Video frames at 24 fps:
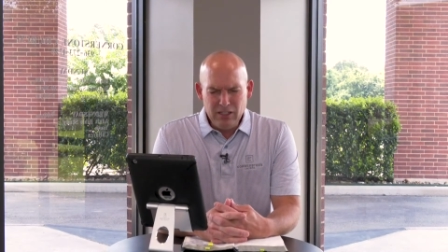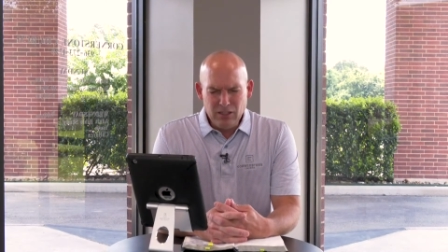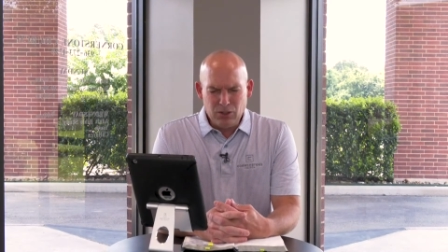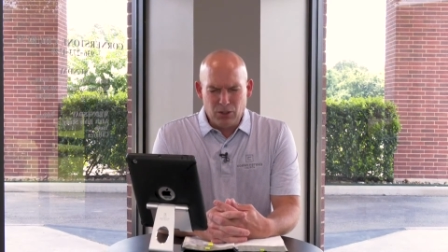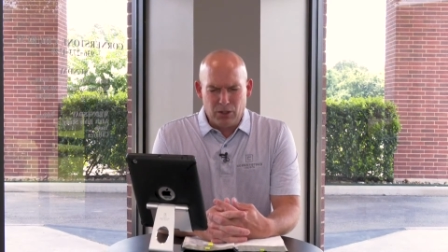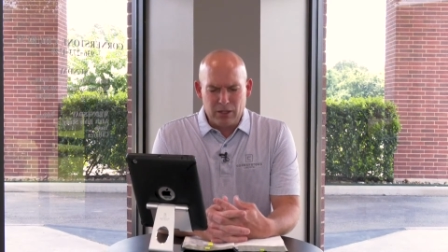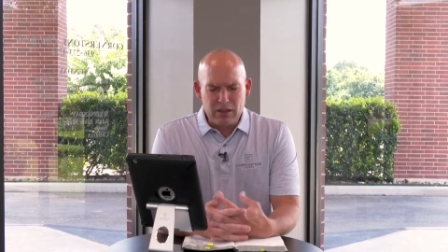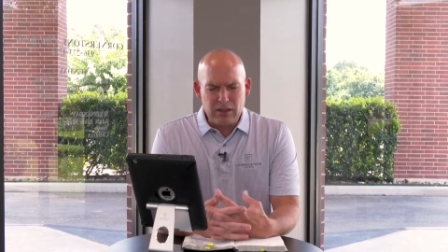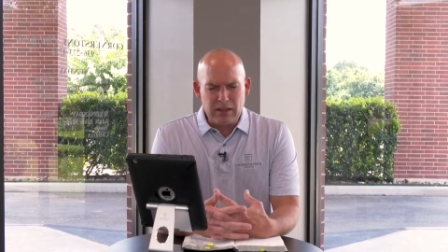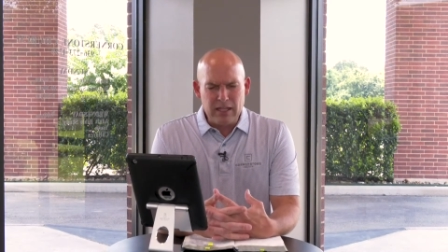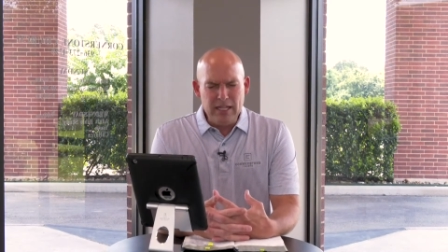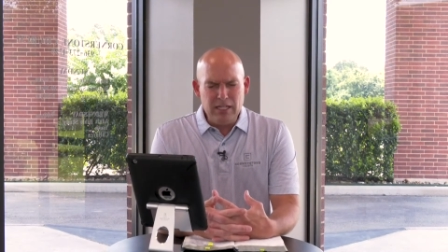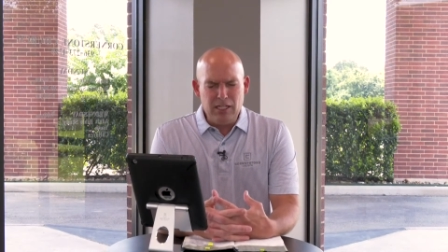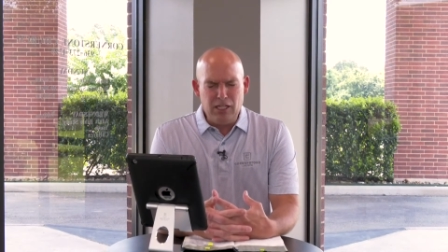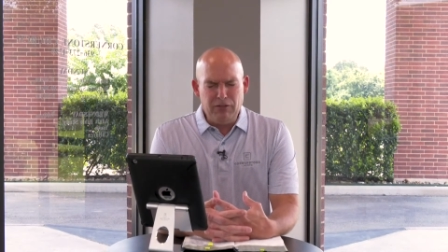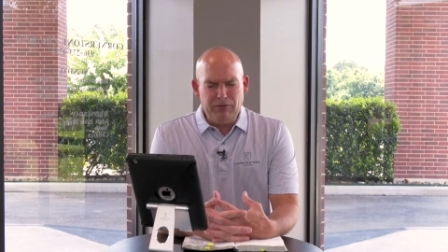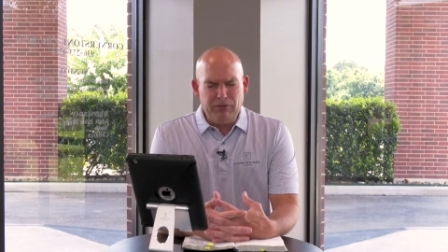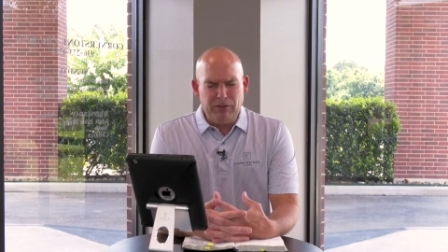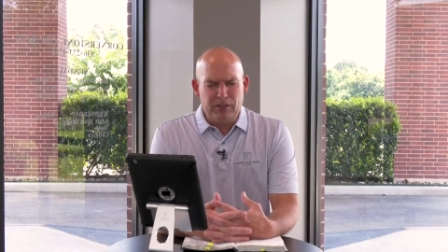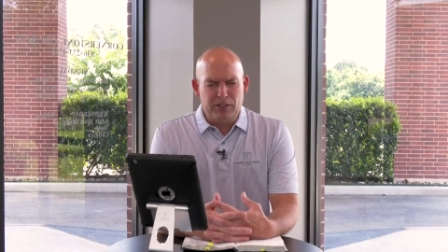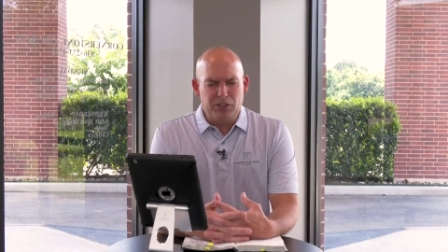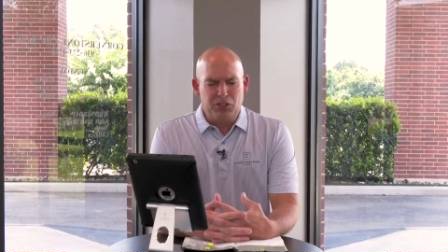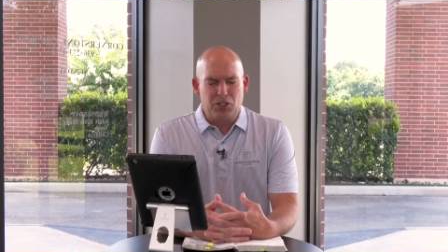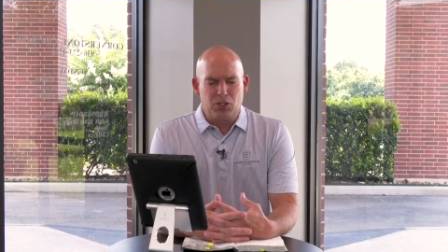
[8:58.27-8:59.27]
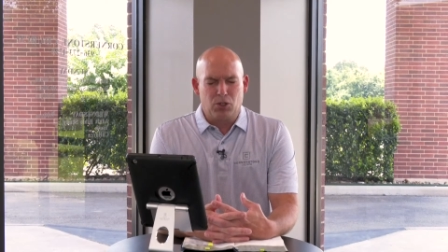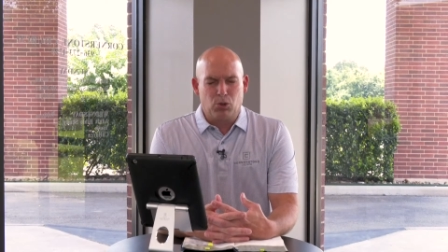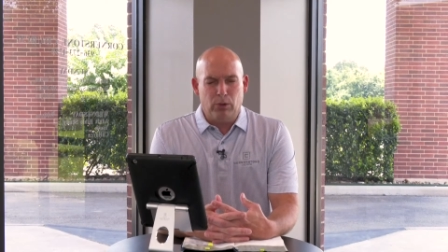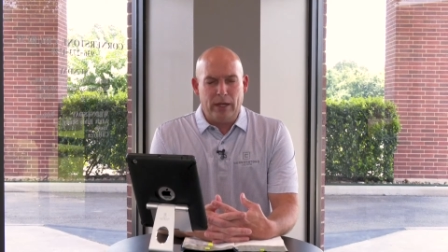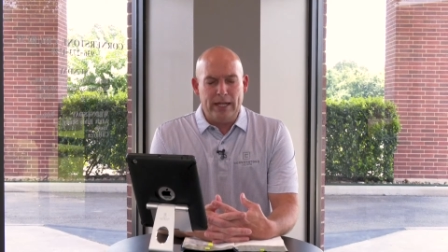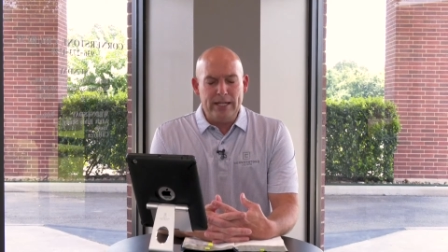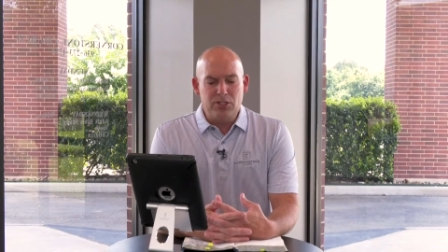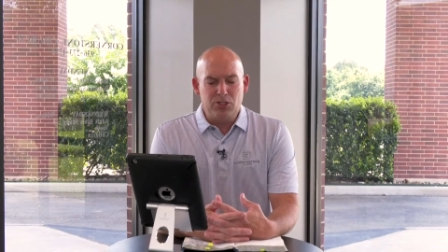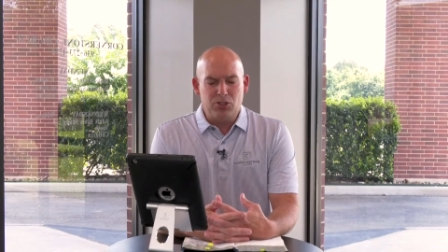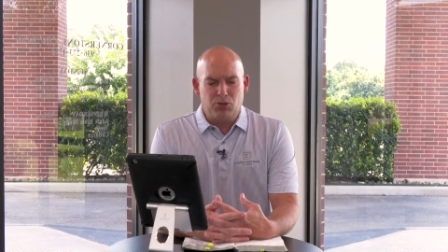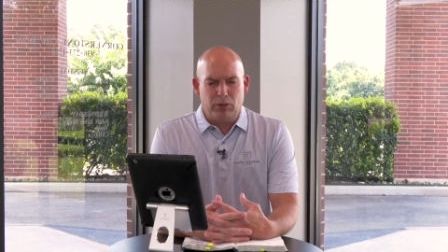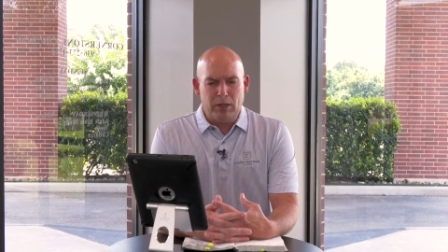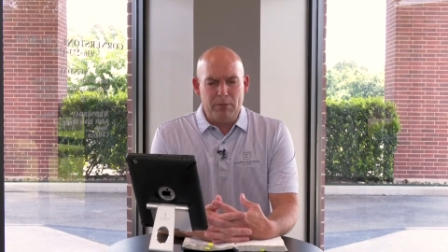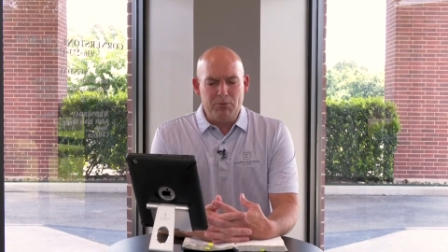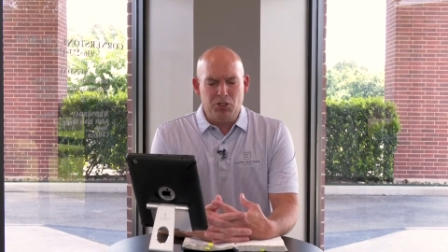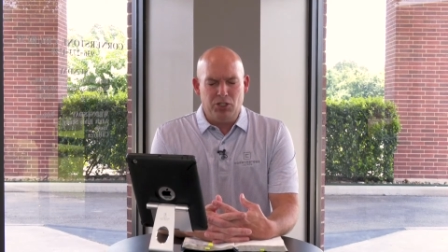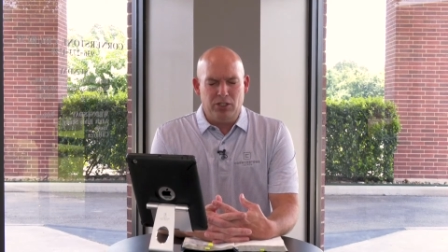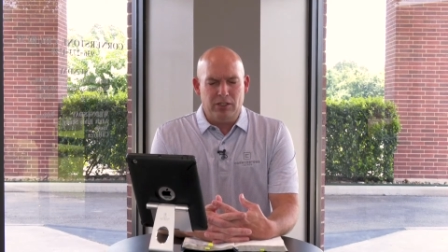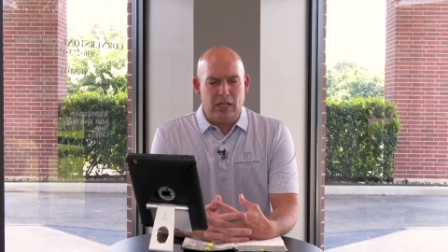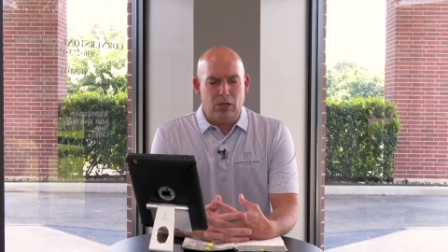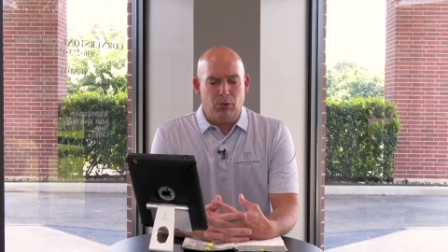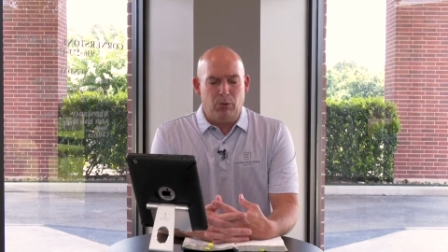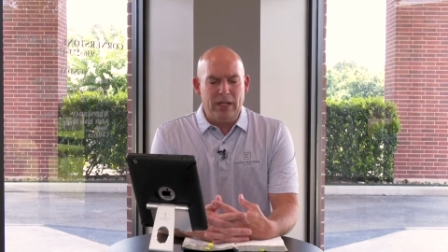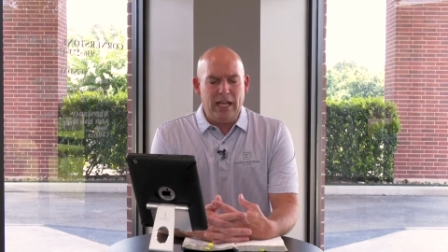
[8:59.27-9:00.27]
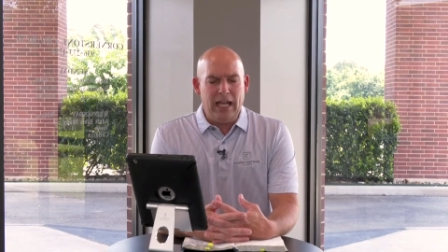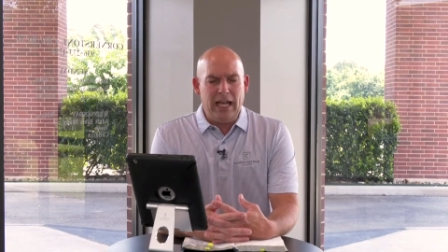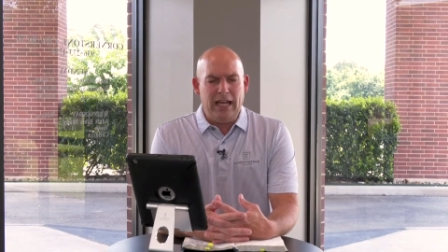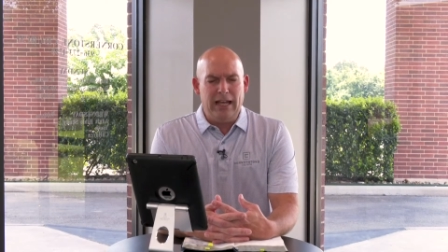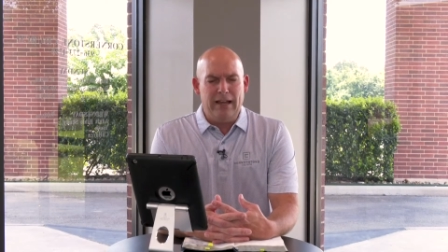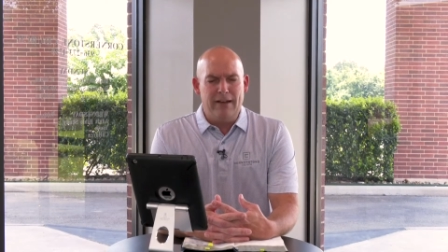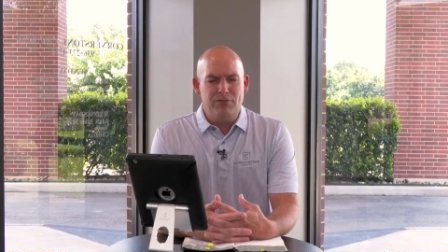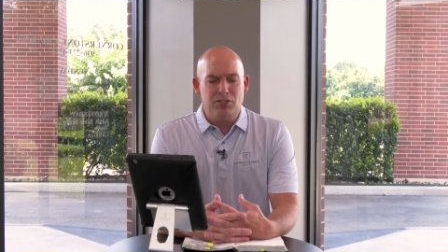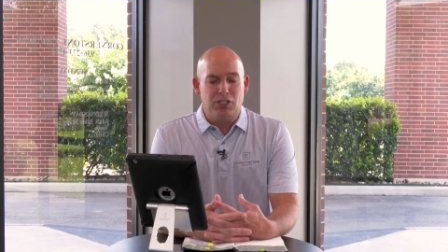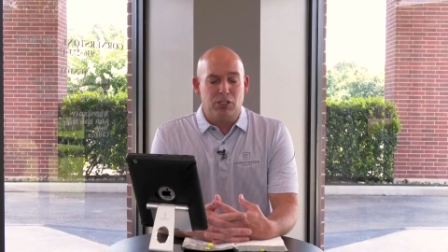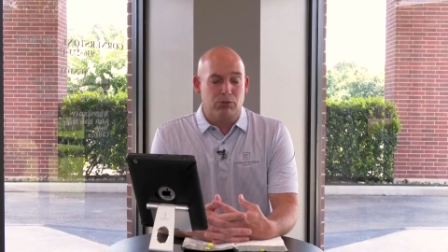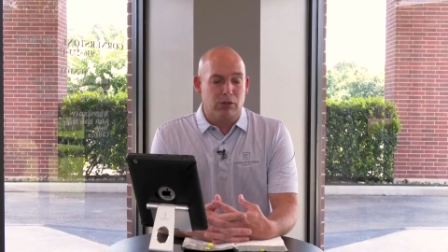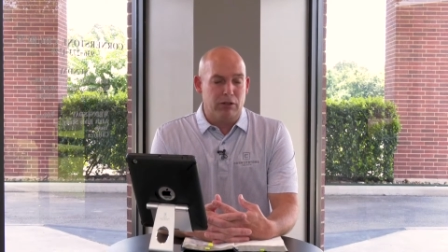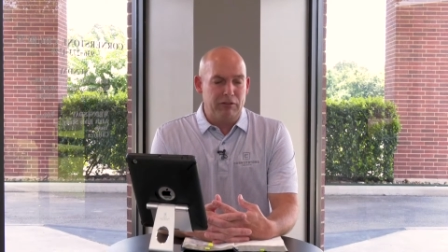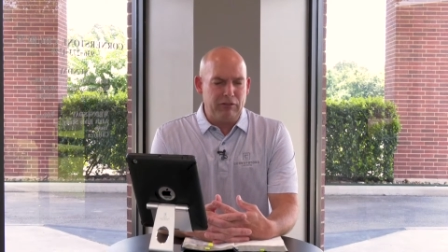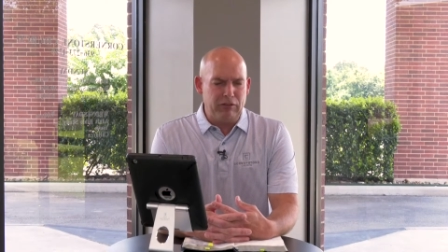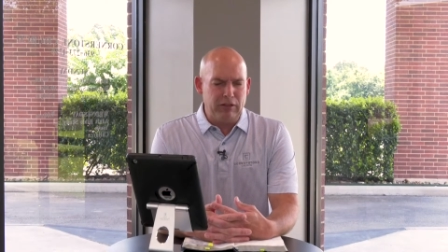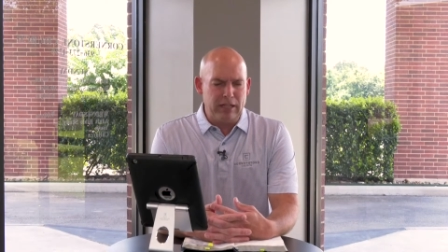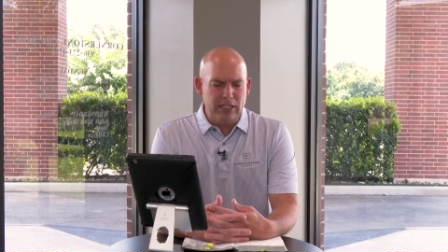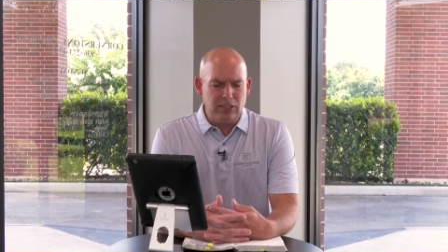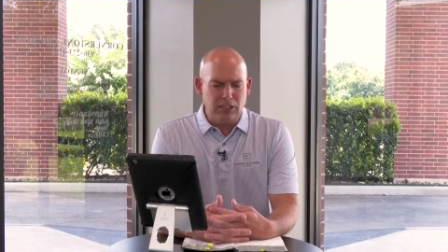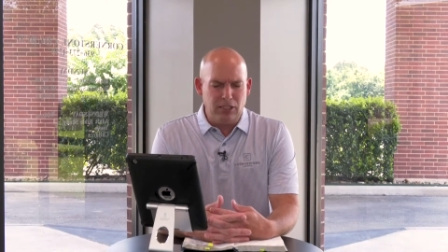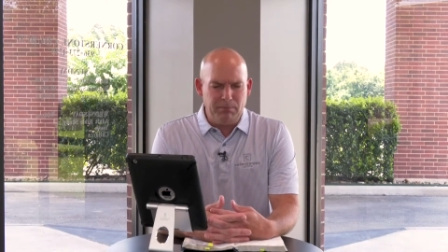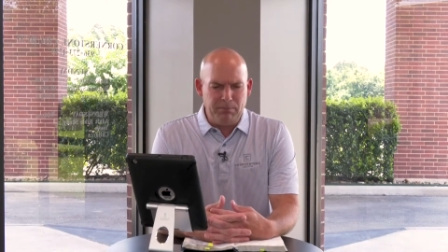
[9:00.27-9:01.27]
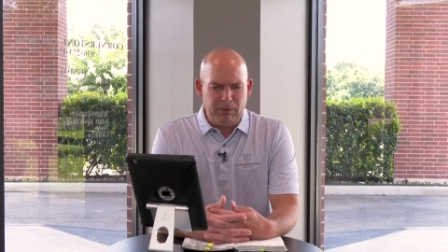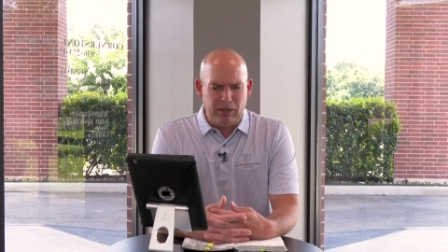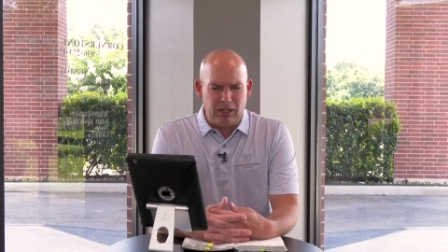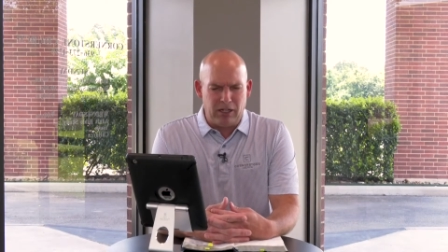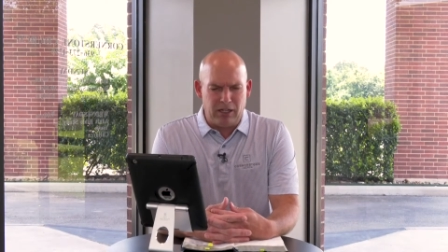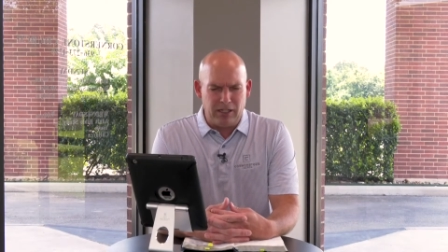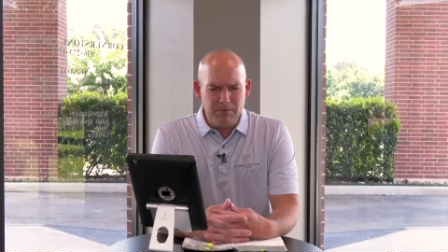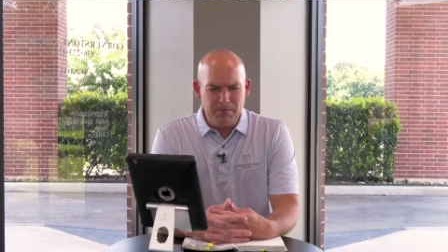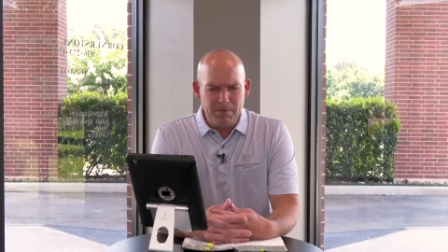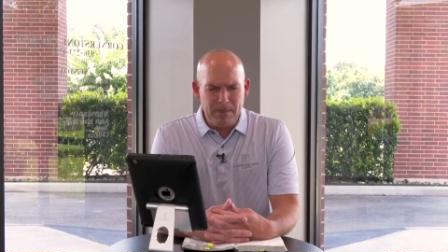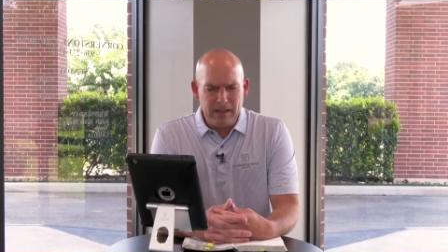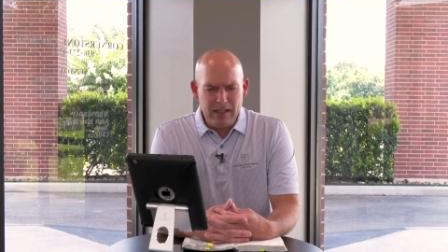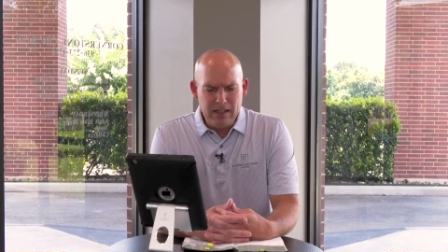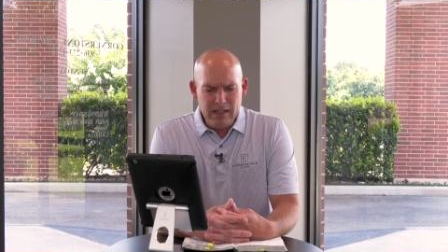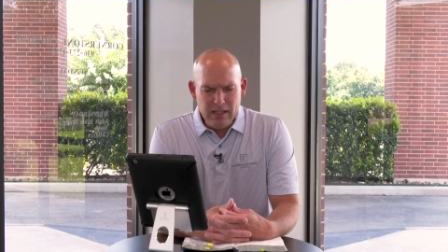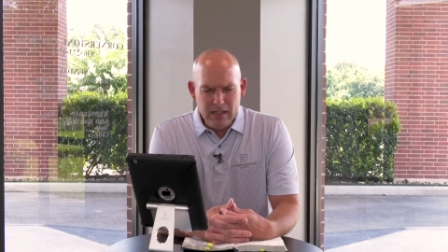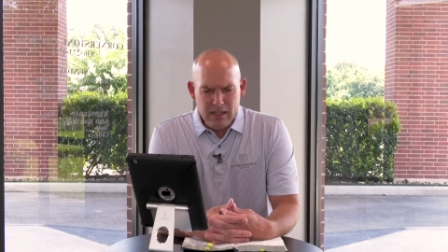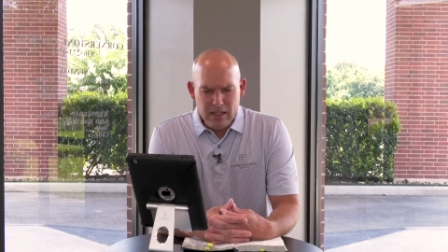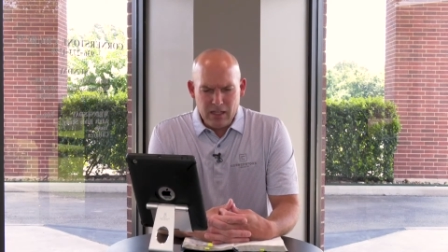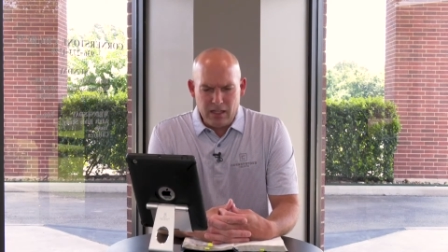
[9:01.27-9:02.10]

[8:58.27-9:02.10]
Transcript: Lord, thank you for this great scripture that we have to reflect upon.